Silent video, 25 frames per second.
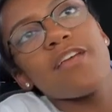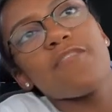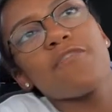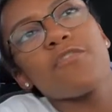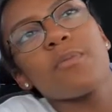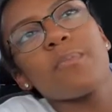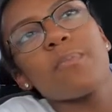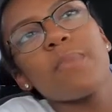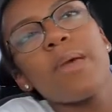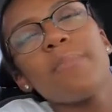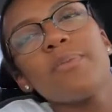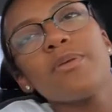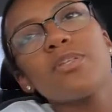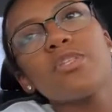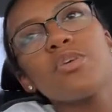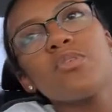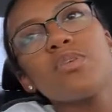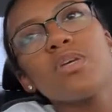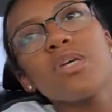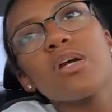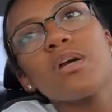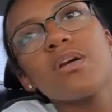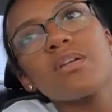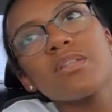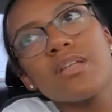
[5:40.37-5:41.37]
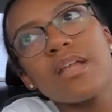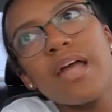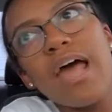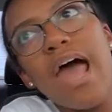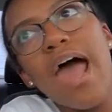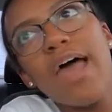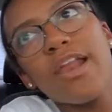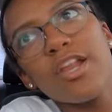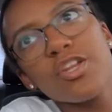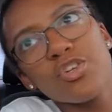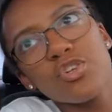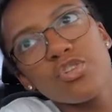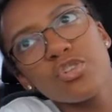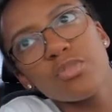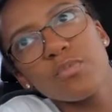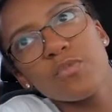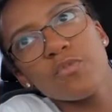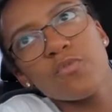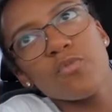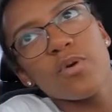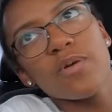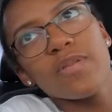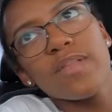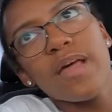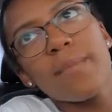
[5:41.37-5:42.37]
it for maybe 2 years, and I had a journal
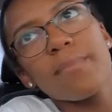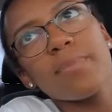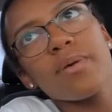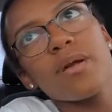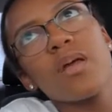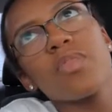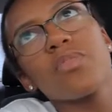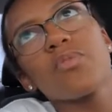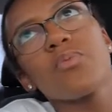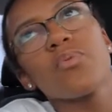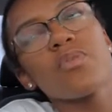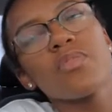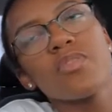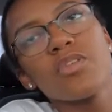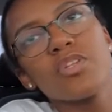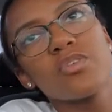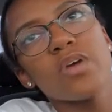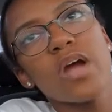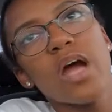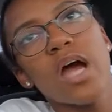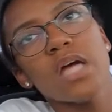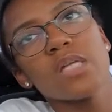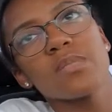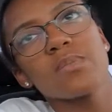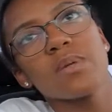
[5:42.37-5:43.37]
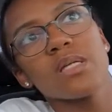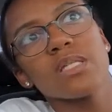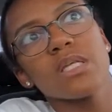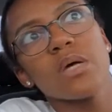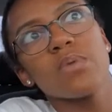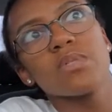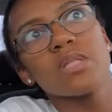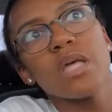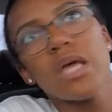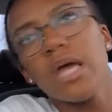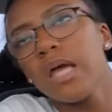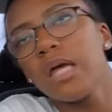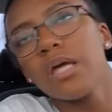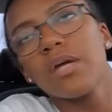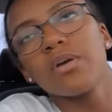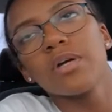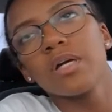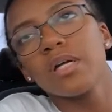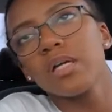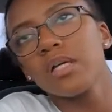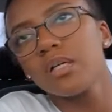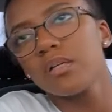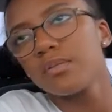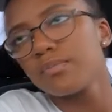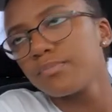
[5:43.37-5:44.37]
before that, but I threw it in the trash because I was
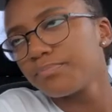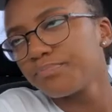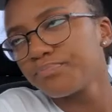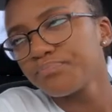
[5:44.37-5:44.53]
angry